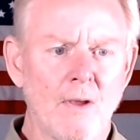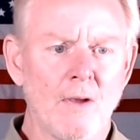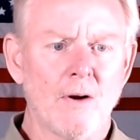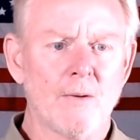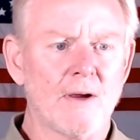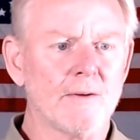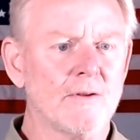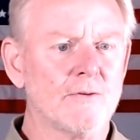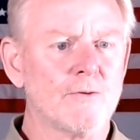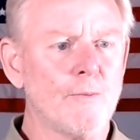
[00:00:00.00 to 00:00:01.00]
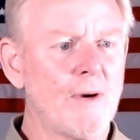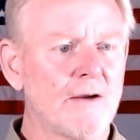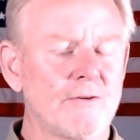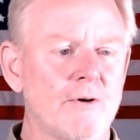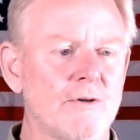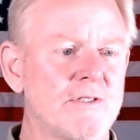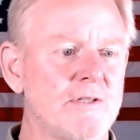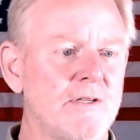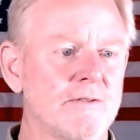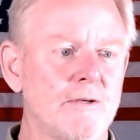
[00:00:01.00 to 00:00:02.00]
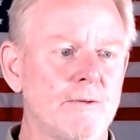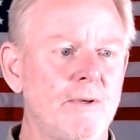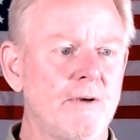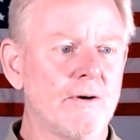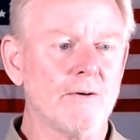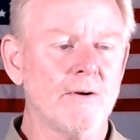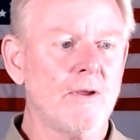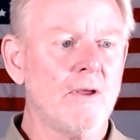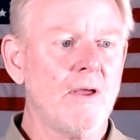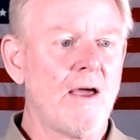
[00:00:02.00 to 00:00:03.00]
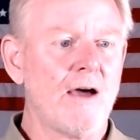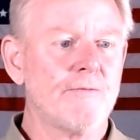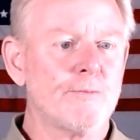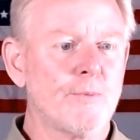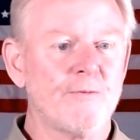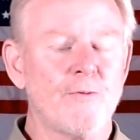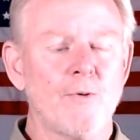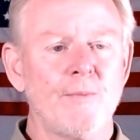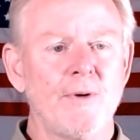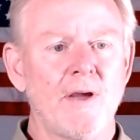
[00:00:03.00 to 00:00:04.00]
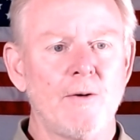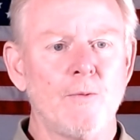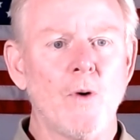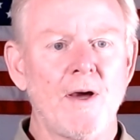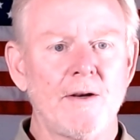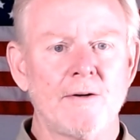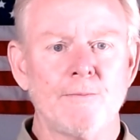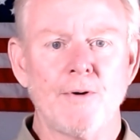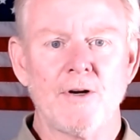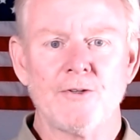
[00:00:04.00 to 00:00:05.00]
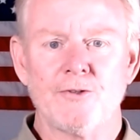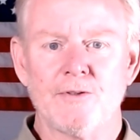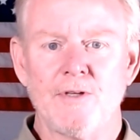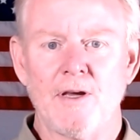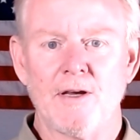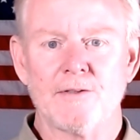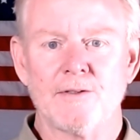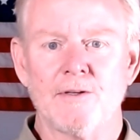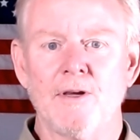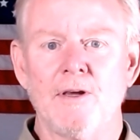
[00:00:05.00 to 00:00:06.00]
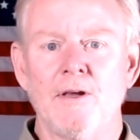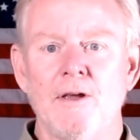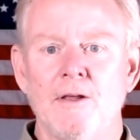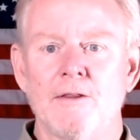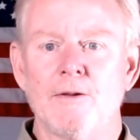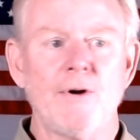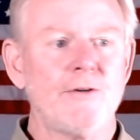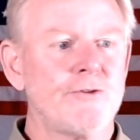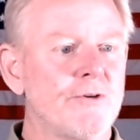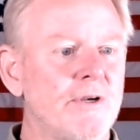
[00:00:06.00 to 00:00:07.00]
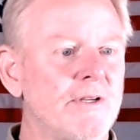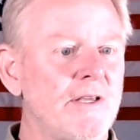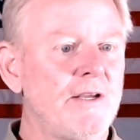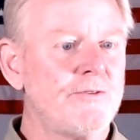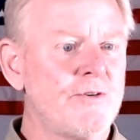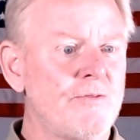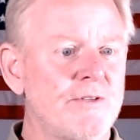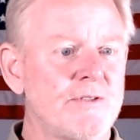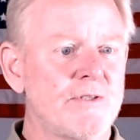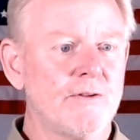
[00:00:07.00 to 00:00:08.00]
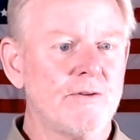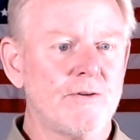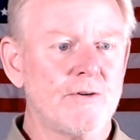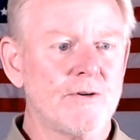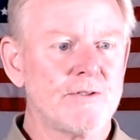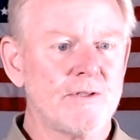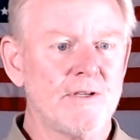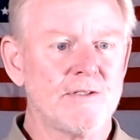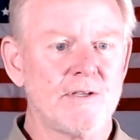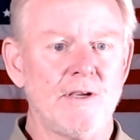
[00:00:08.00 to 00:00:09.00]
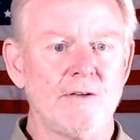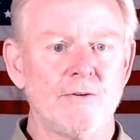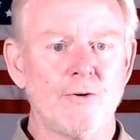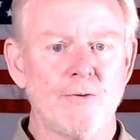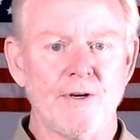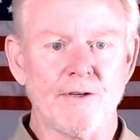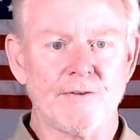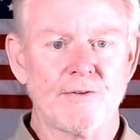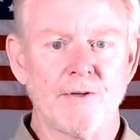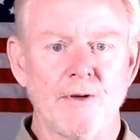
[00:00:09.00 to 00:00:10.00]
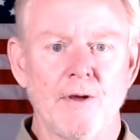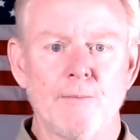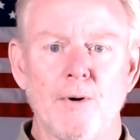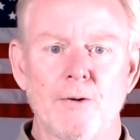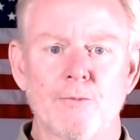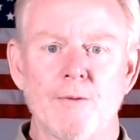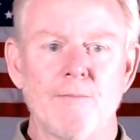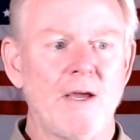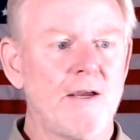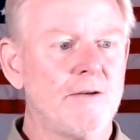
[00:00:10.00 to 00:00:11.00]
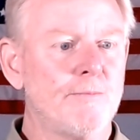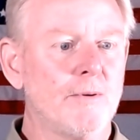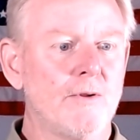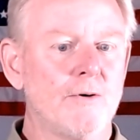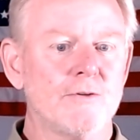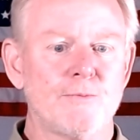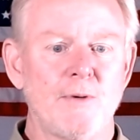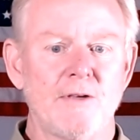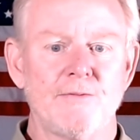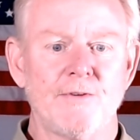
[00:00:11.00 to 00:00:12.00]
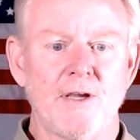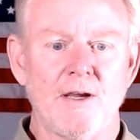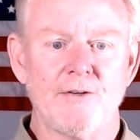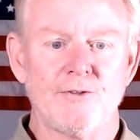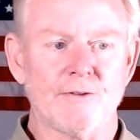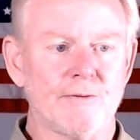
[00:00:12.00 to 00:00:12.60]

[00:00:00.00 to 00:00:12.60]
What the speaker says: All right, let's go back to our sentence up here. After performing a wet compression test, the pressure in each of the cylinders is increased, but remained below specification.